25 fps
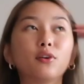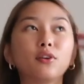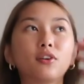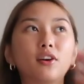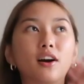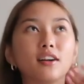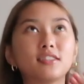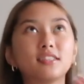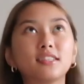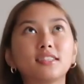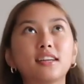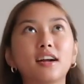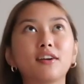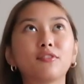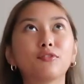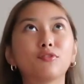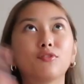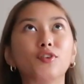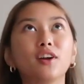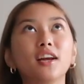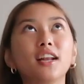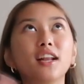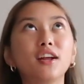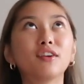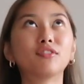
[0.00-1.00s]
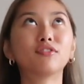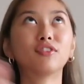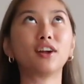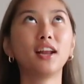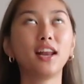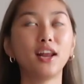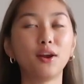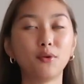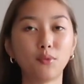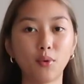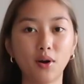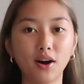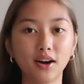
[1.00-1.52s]
photo cards that I really,
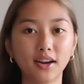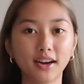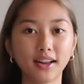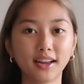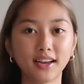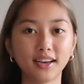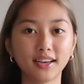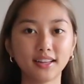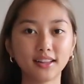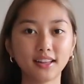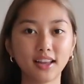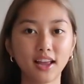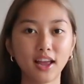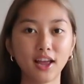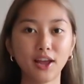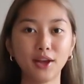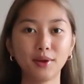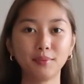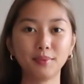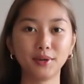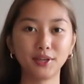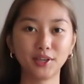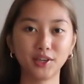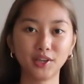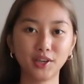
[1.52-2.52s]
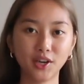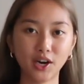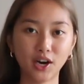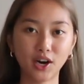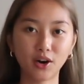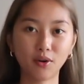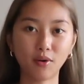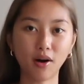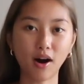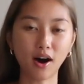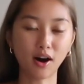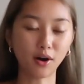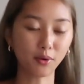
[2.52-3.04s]
really wanted. But you
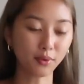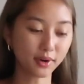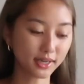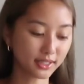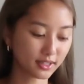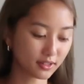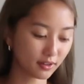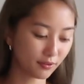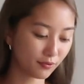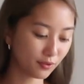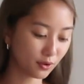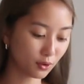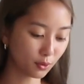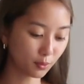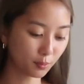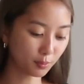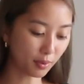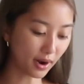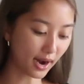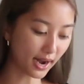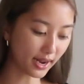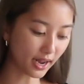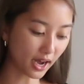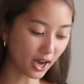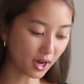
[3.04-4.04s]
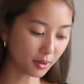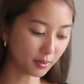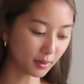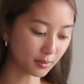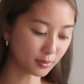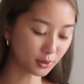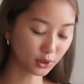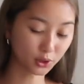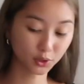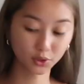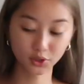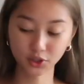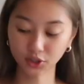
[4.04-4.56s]
know, always if you buy
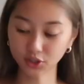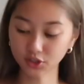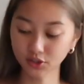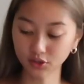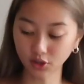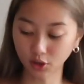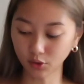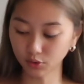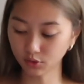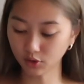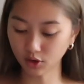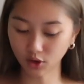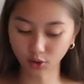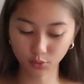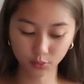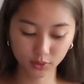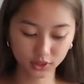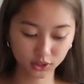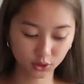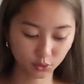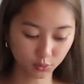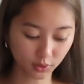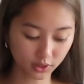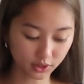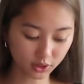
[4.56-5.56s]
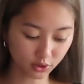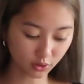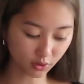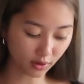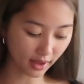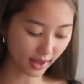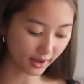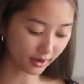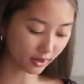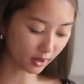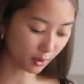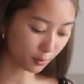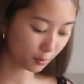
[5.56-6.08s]
albums, you just don't know which one you'll
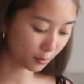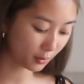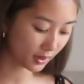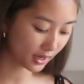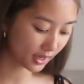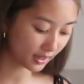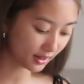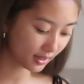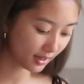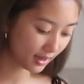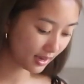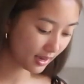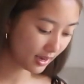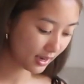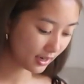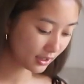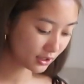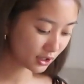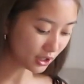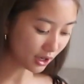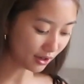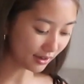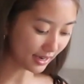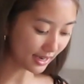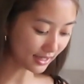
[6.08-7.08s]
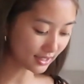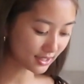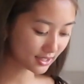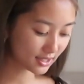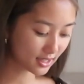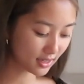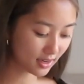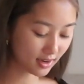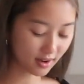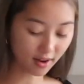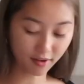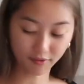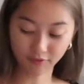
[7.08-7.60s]
end up with. So let's
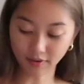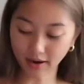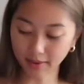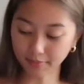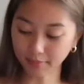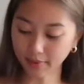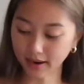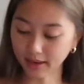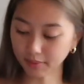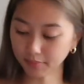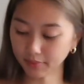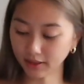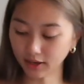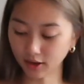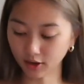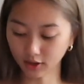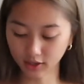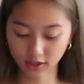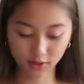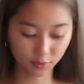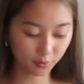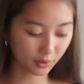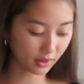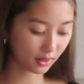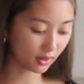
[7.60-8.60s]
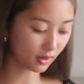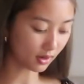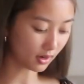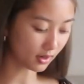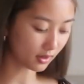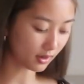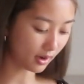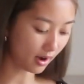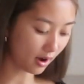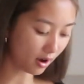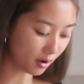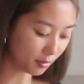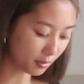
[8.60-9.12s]
see if I might be lucky with the
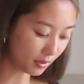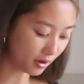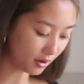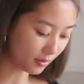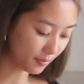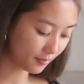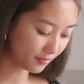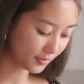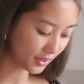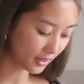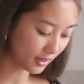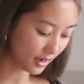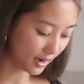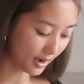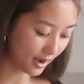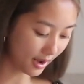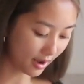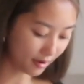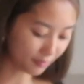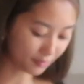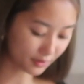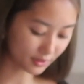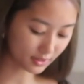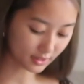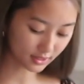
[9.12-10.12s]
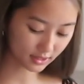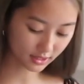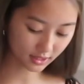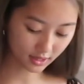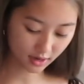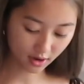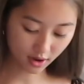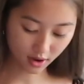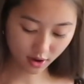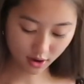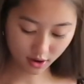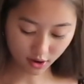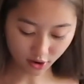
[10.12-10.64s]
other album that I haven't
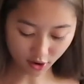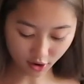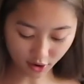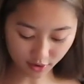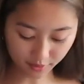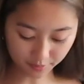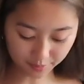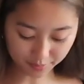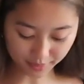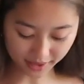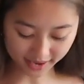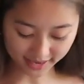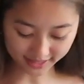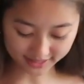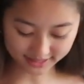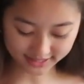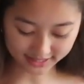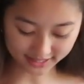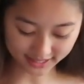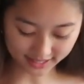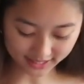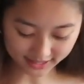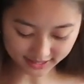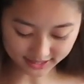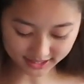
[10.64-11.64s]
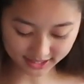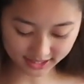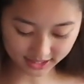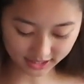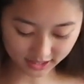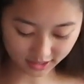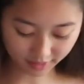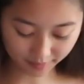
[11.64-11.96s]
unpacked yet.